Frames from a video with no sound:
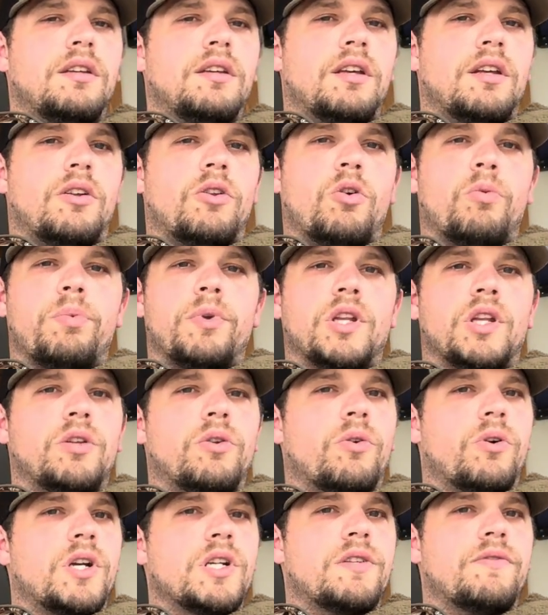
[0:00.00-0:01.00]
It'll open the
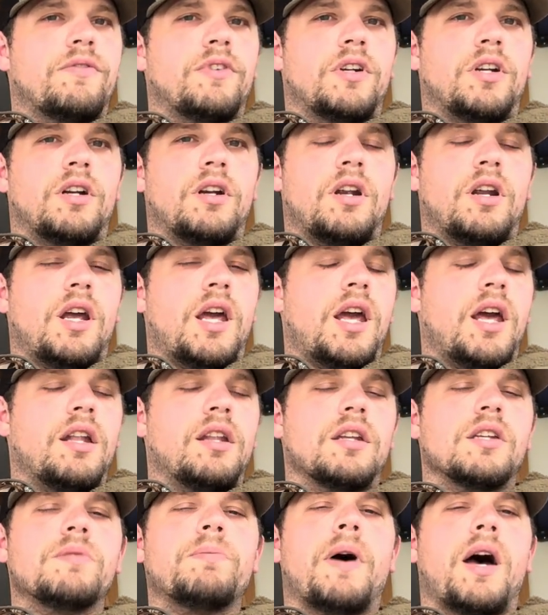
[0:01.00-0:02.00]
doors for
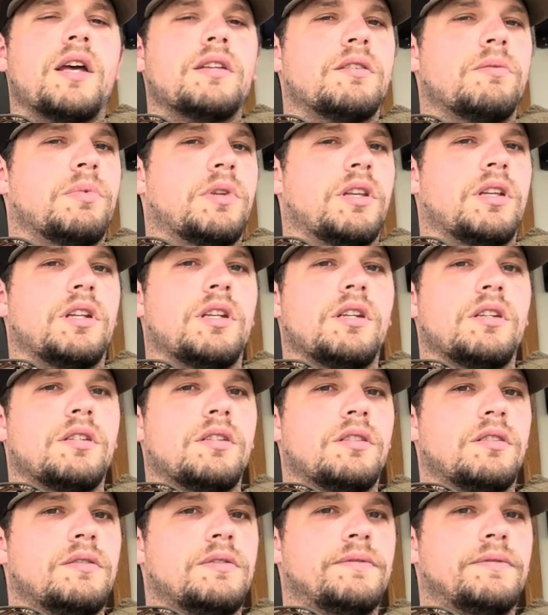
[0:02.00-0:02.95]
endless possibilities.